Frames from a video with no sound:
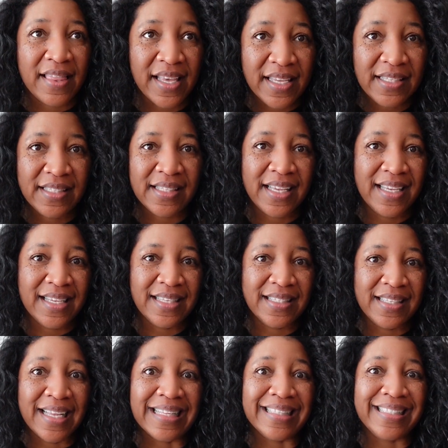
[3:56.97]
This
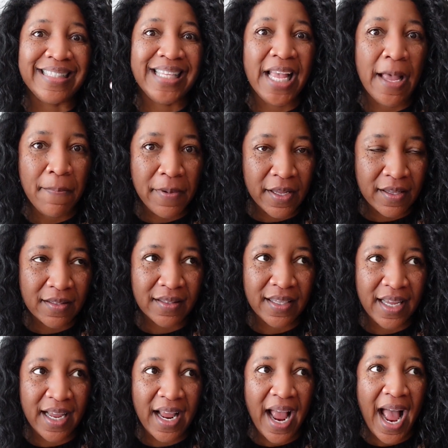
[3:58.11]
is
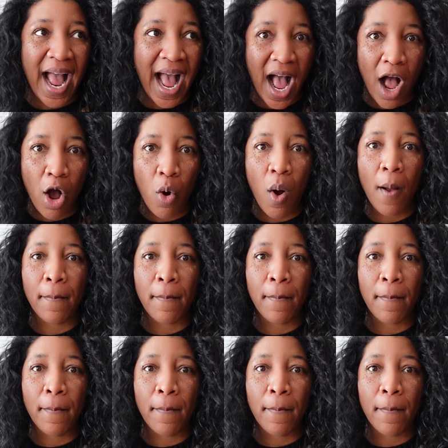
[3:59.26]
typically how a